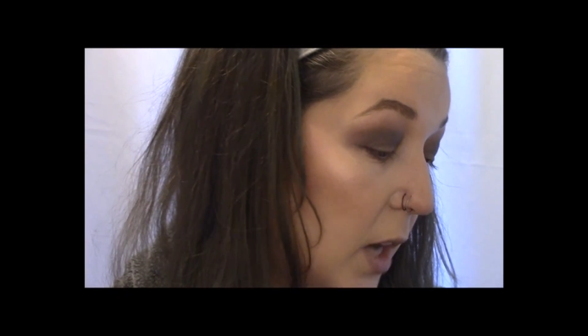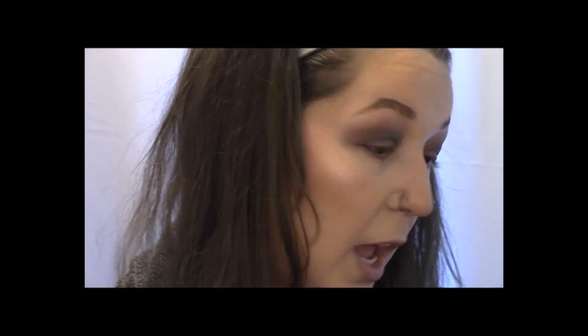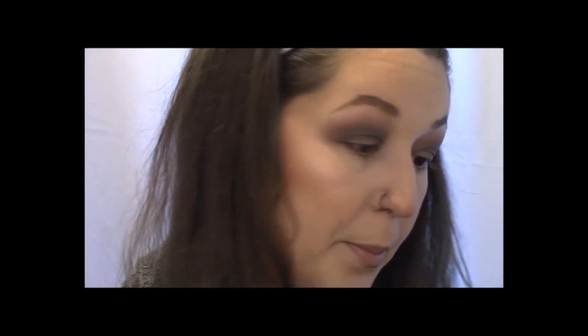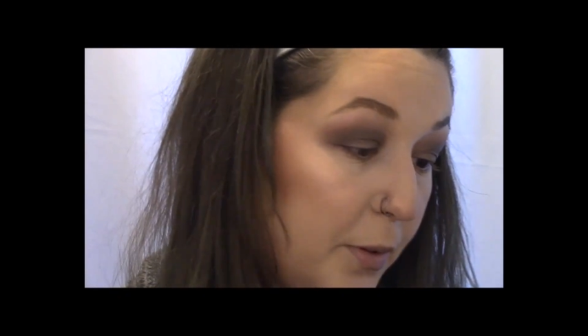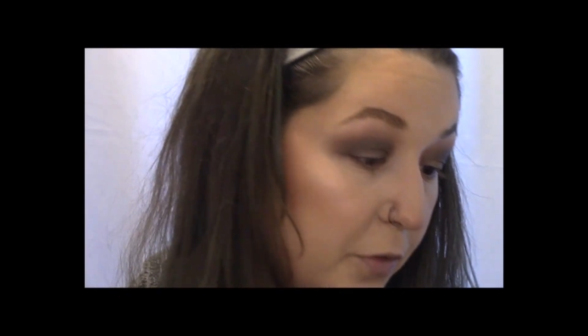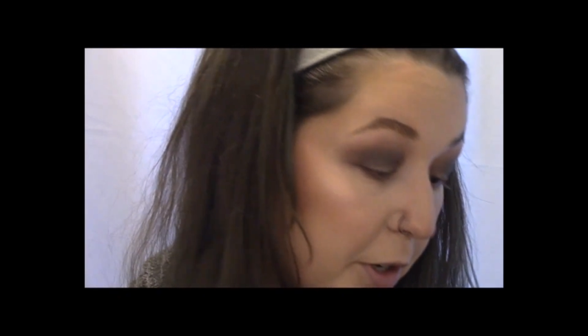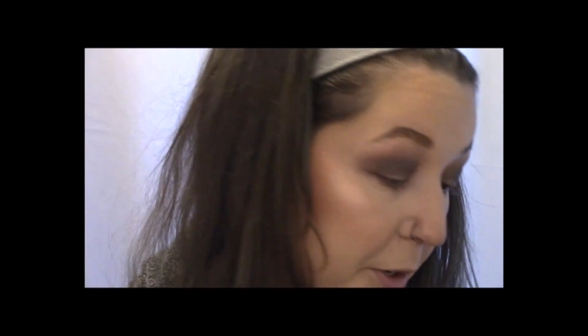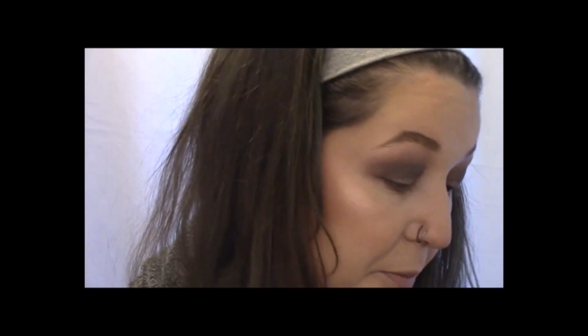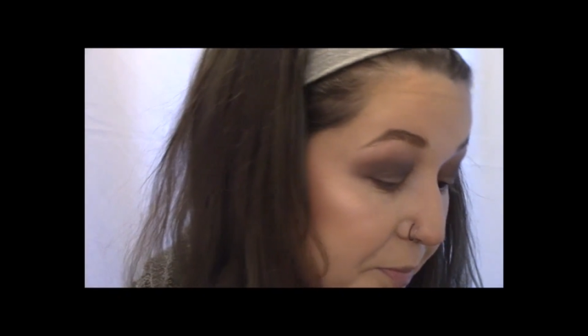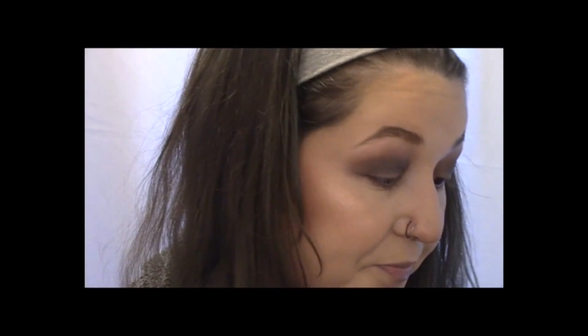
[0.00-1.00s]
Happy for you.
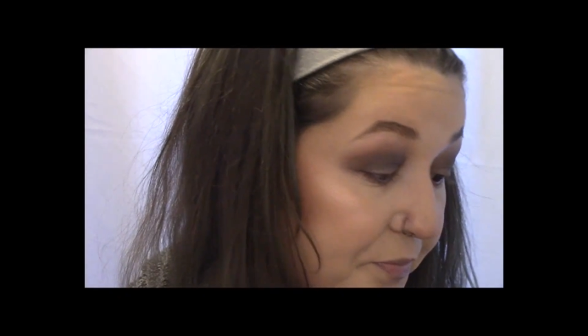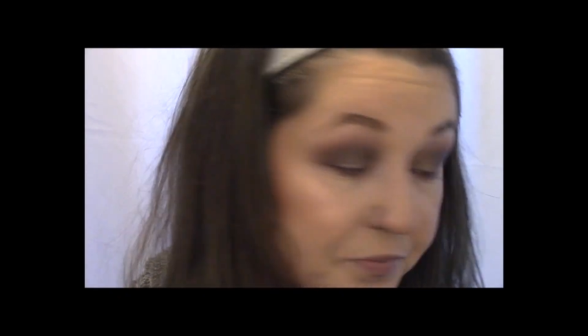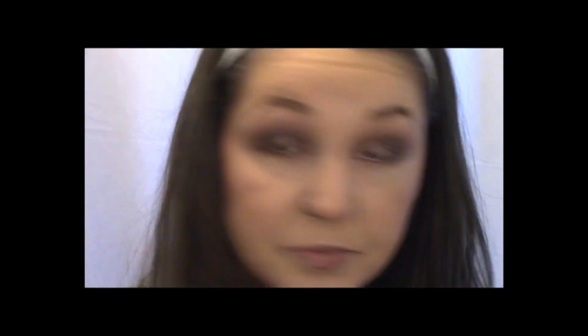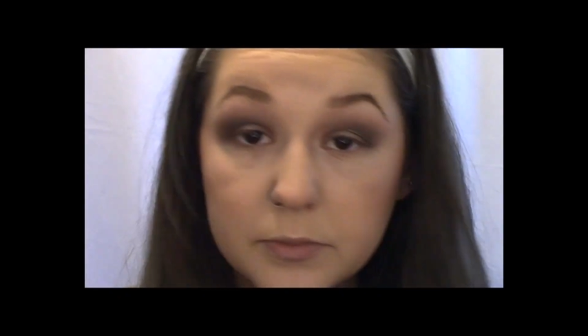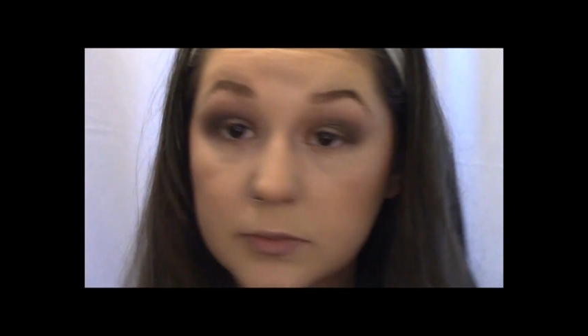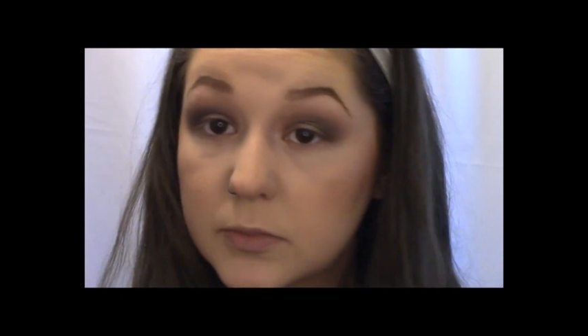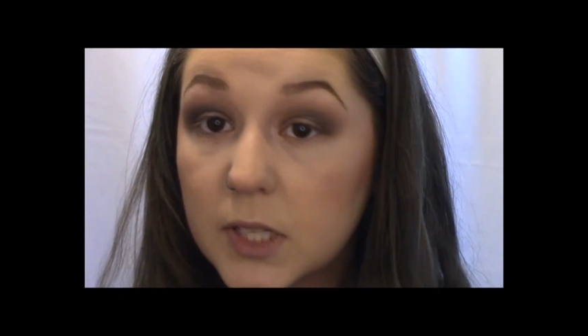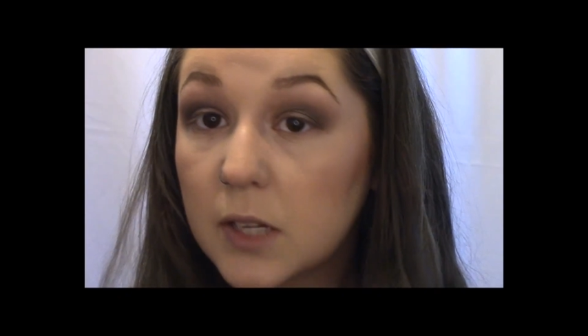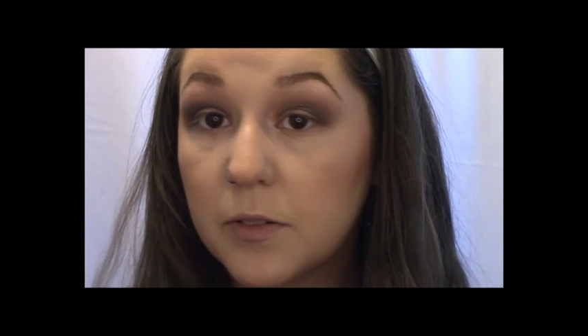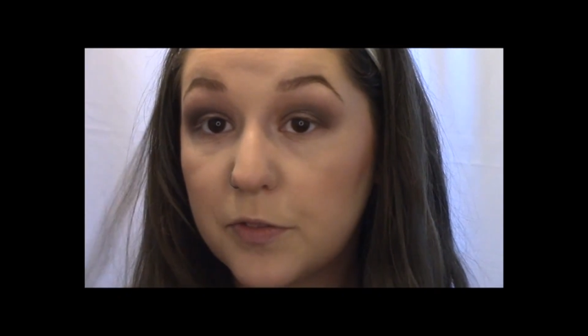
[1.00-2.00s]

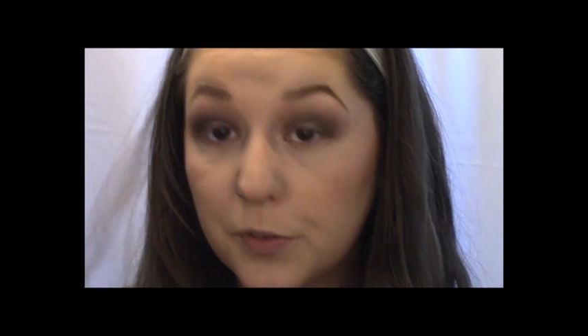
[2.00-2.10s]
Feel